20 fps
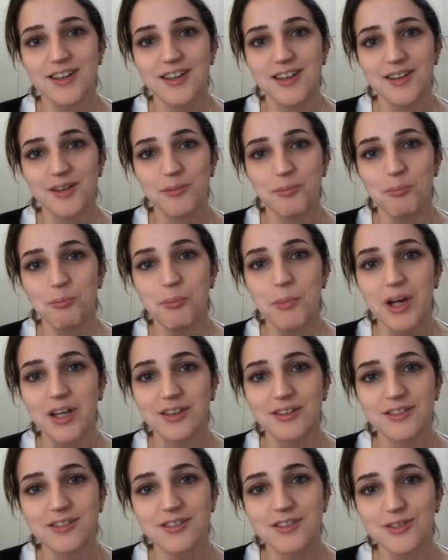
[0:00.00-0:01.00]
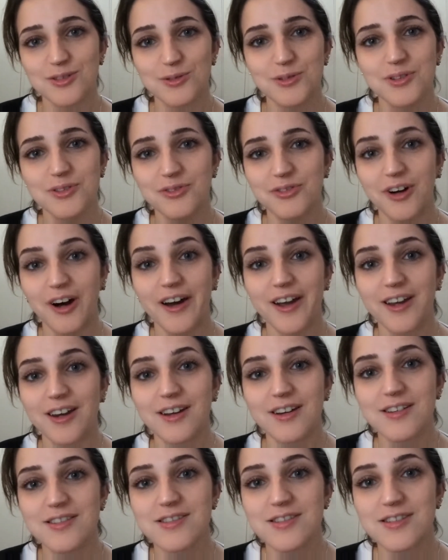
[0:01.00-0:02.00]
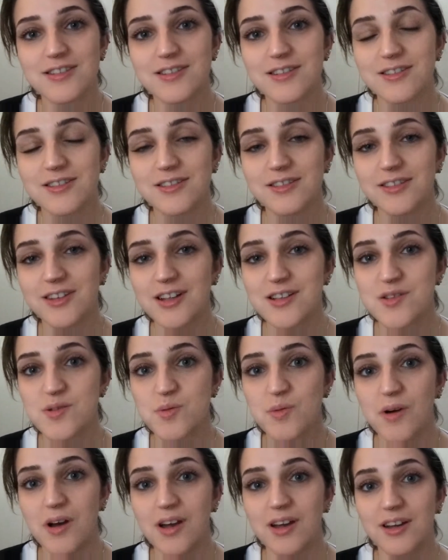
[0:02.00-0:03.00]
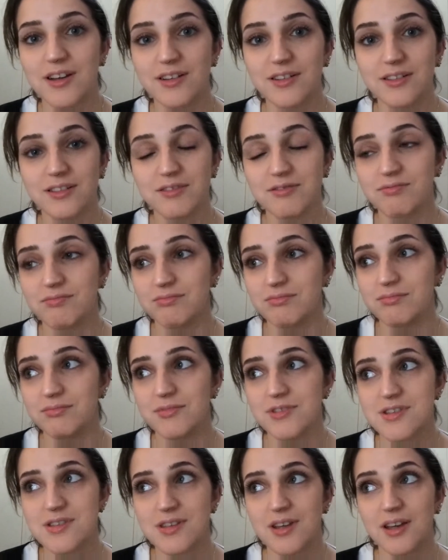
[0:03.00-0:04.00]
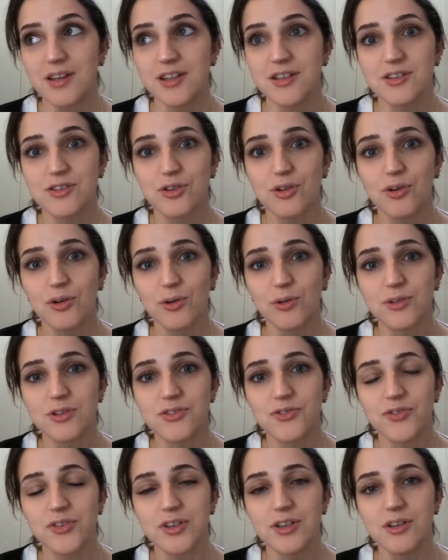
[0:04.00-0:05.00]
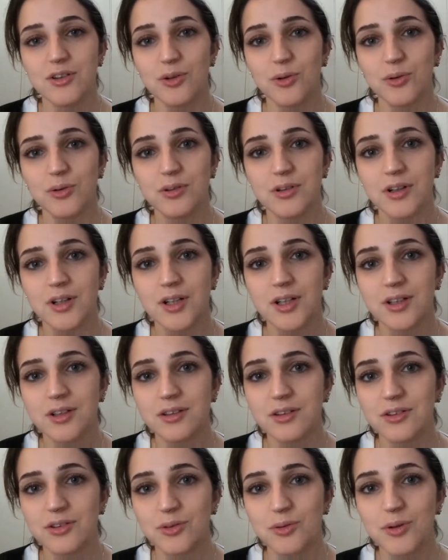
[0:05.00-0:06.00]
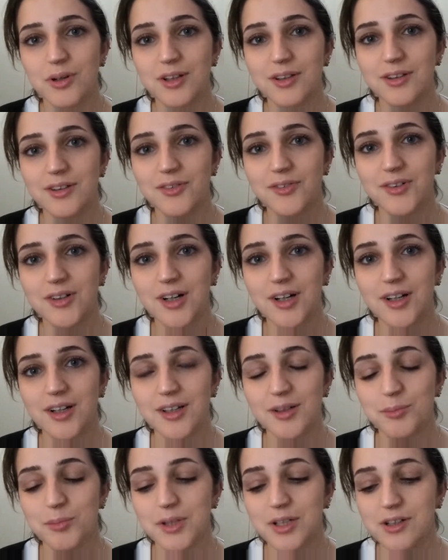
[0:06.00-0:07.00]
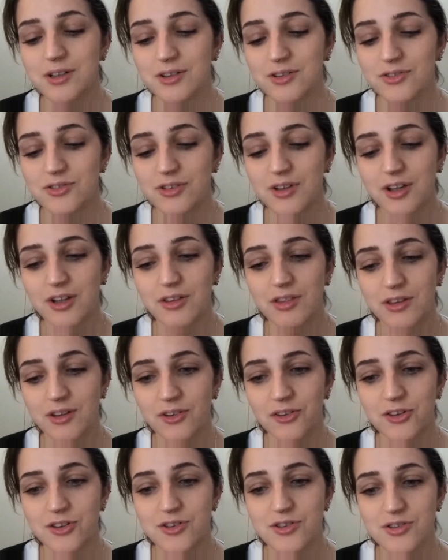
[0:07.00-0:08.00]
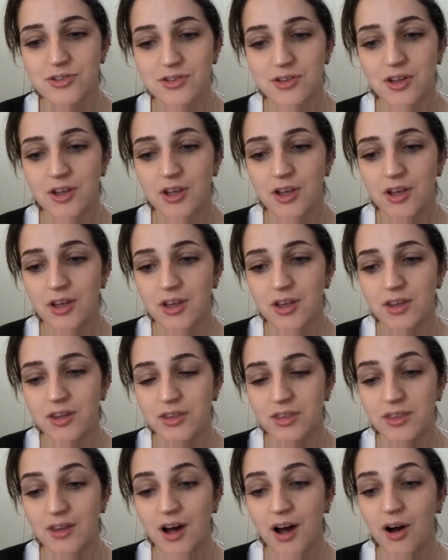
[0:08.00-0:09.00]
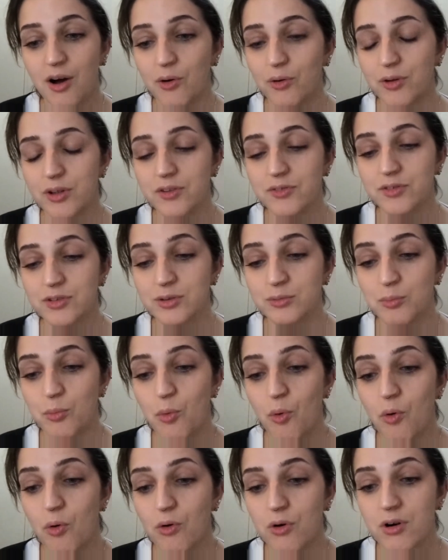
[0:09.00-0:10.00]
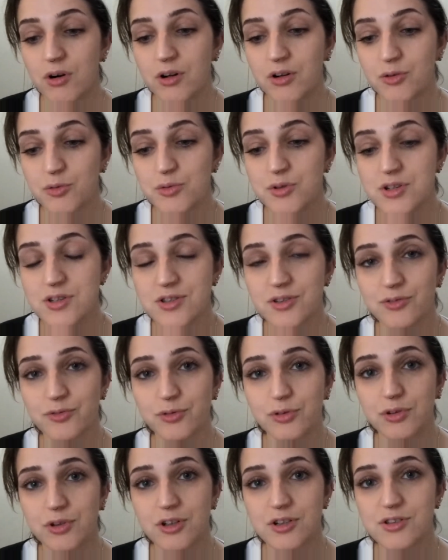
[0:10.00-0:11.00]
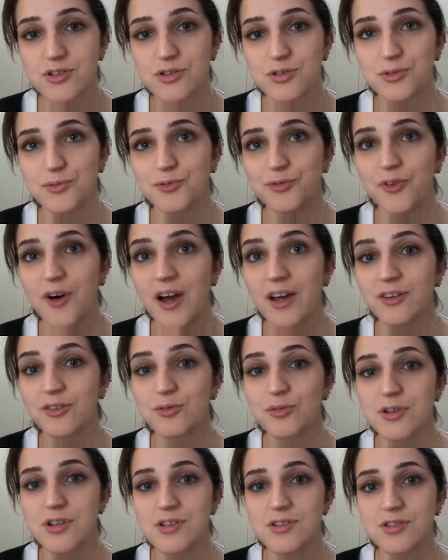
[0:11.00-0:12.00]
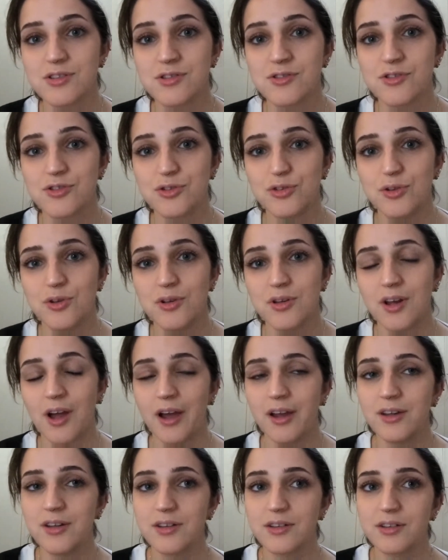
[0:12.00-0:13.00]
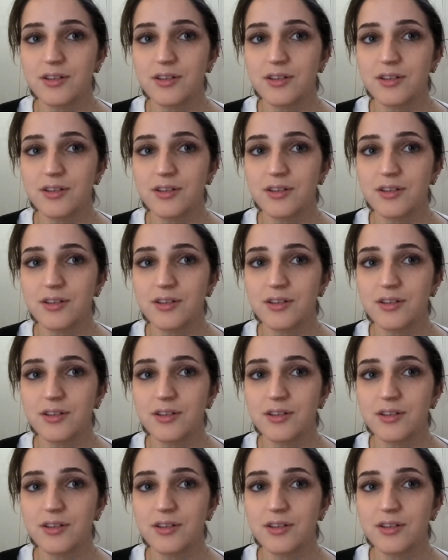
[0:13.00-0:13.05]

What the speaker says: meant to divide us. That's why I decided to call this video The Great Divide, because I think it's now even more a reason for us to find reasons to unite